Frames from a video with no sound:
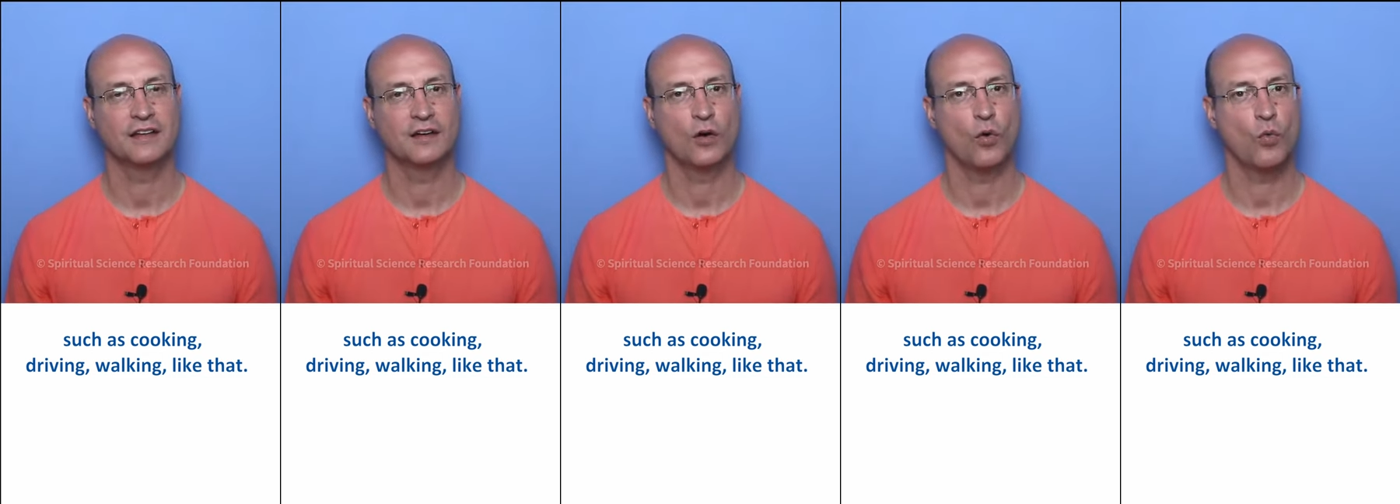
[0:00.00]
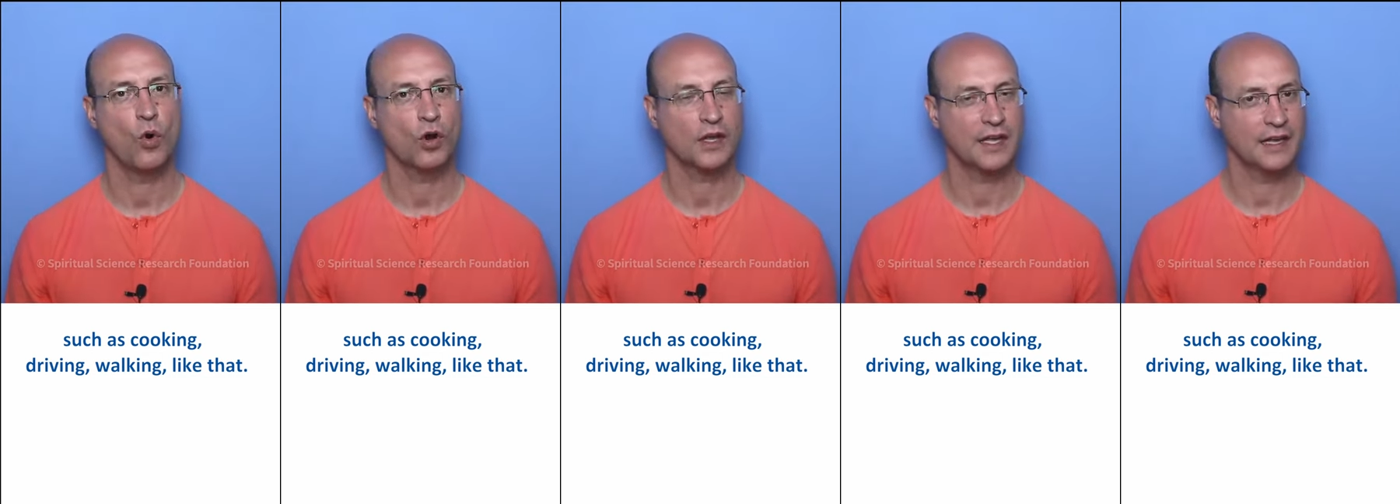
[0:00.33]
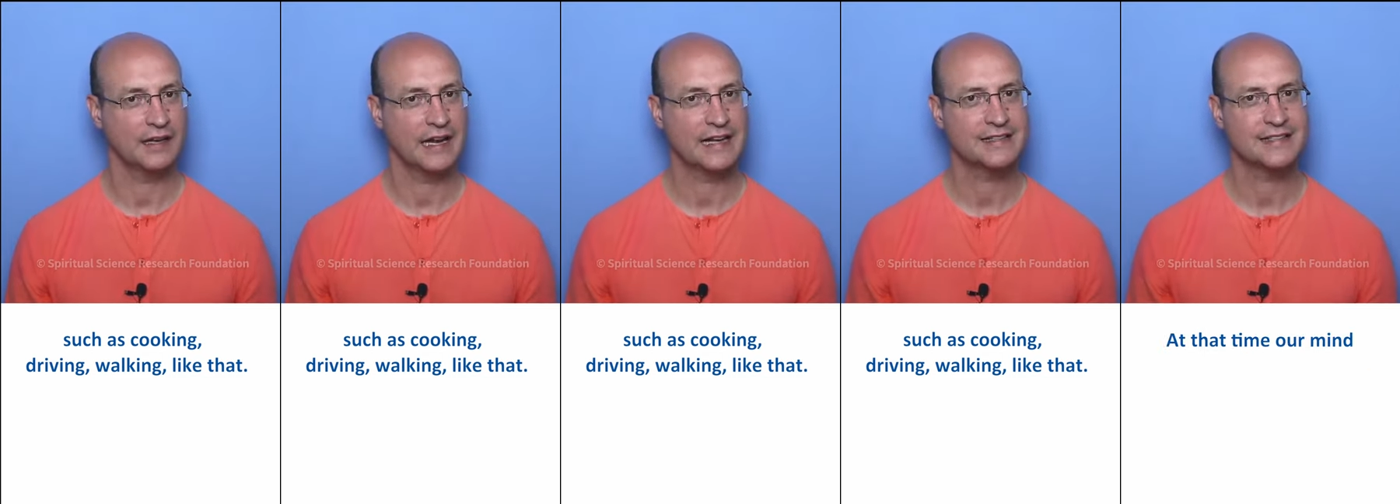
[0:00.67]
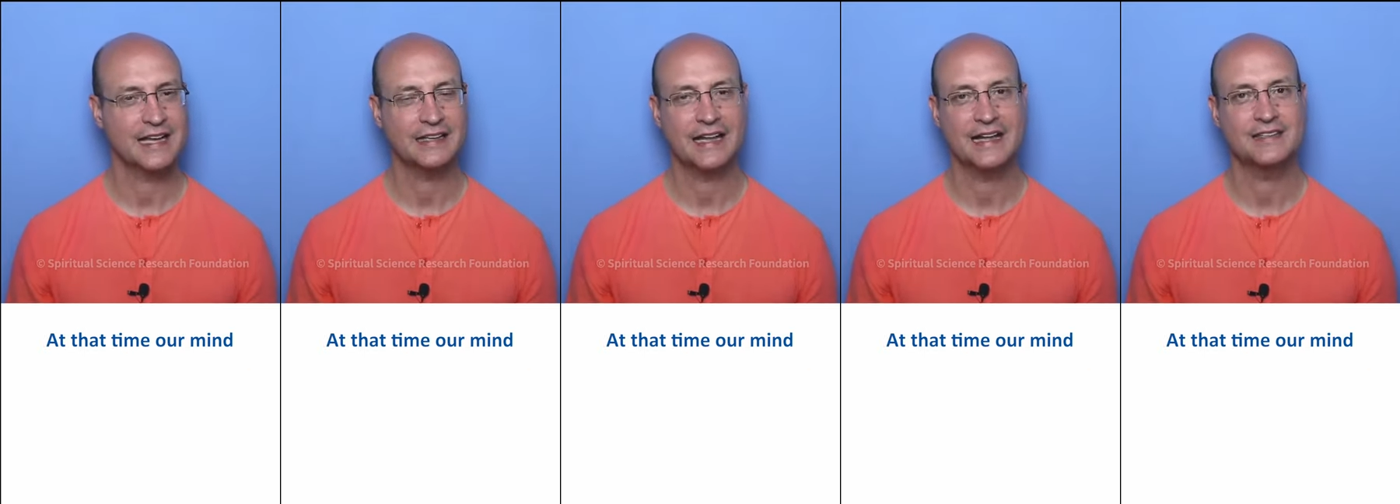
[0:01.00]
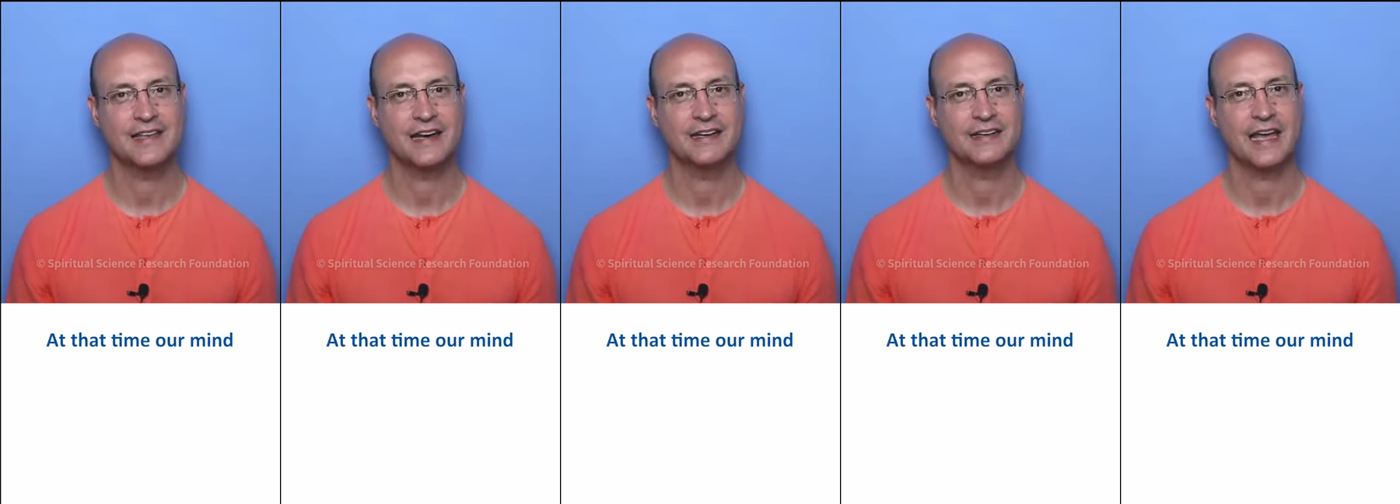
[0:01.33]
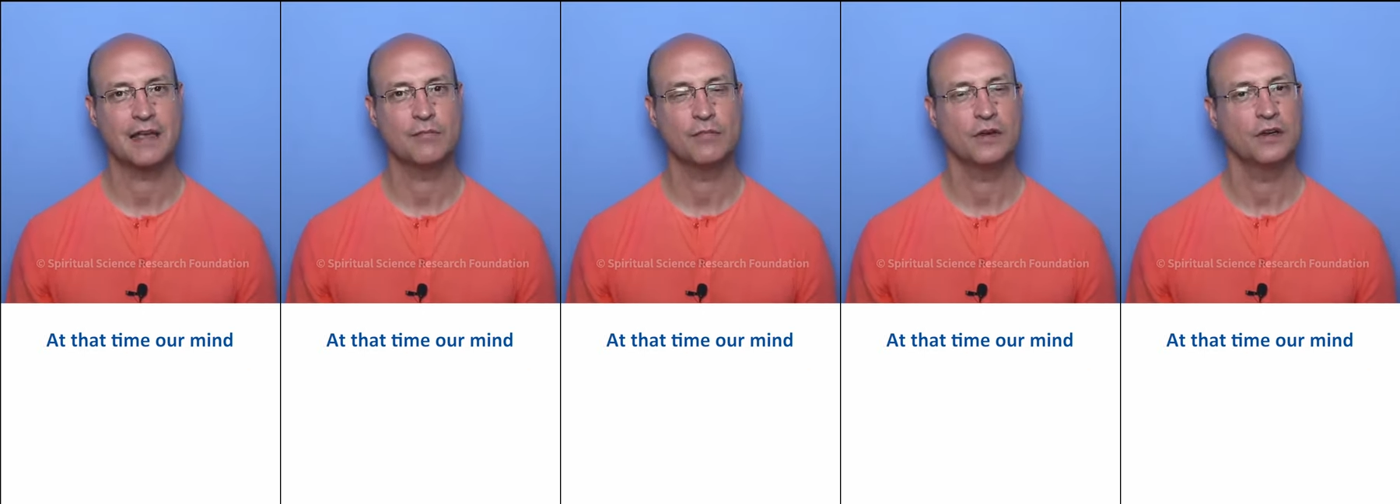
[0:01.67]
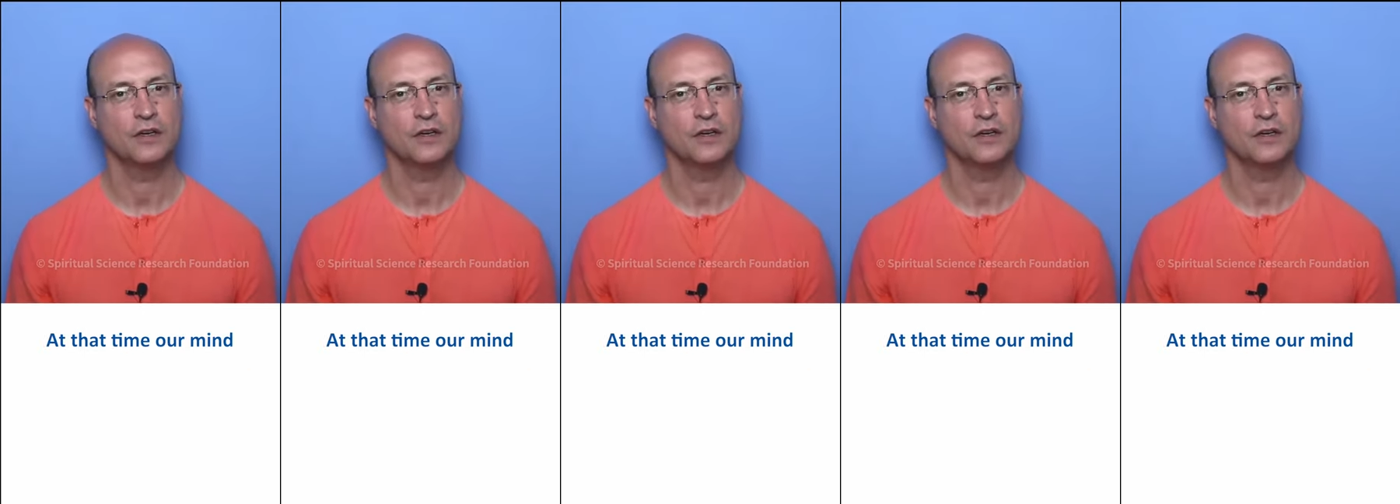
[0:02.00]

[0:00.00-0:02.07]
walking like that at that time,